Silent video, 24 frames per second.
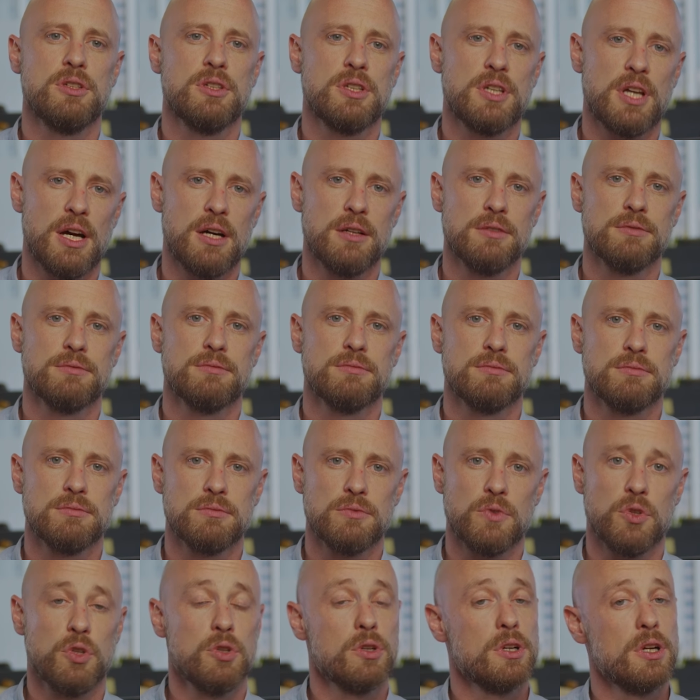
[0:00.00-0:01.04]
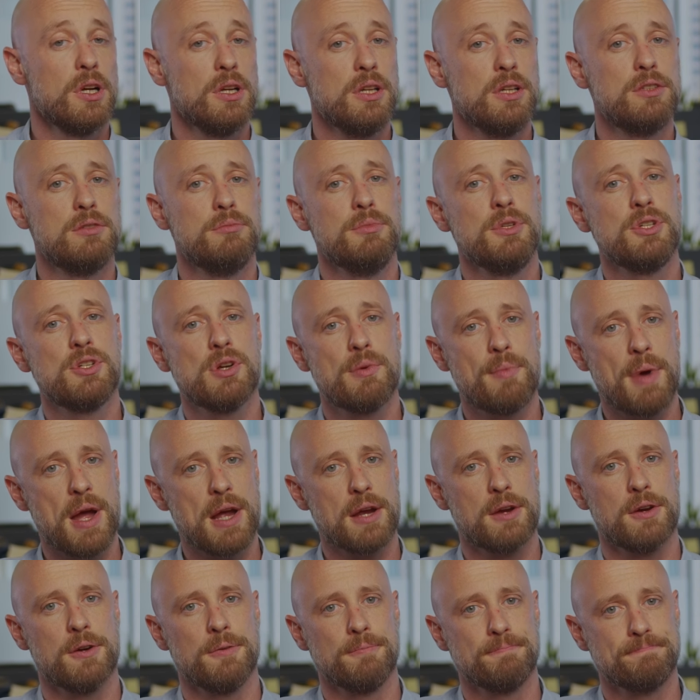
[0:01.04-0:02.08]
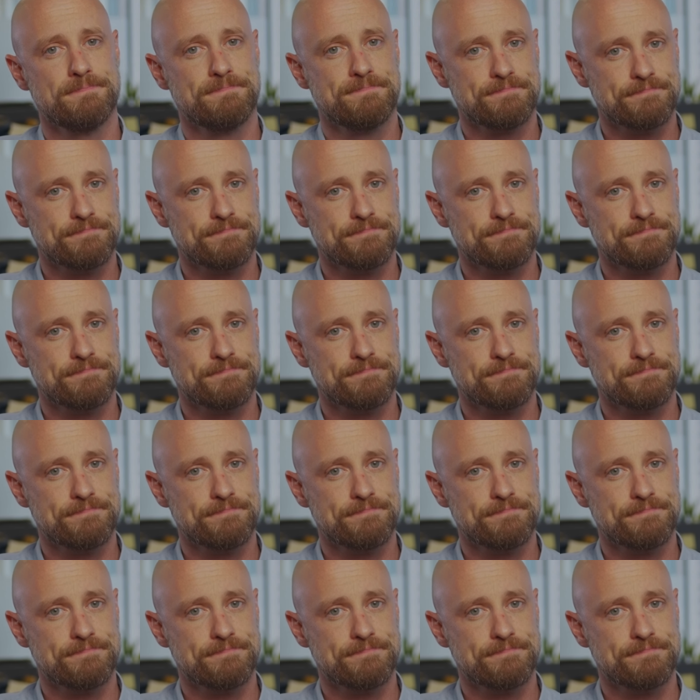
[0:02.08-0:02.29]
account, you're going to need to meet your banker.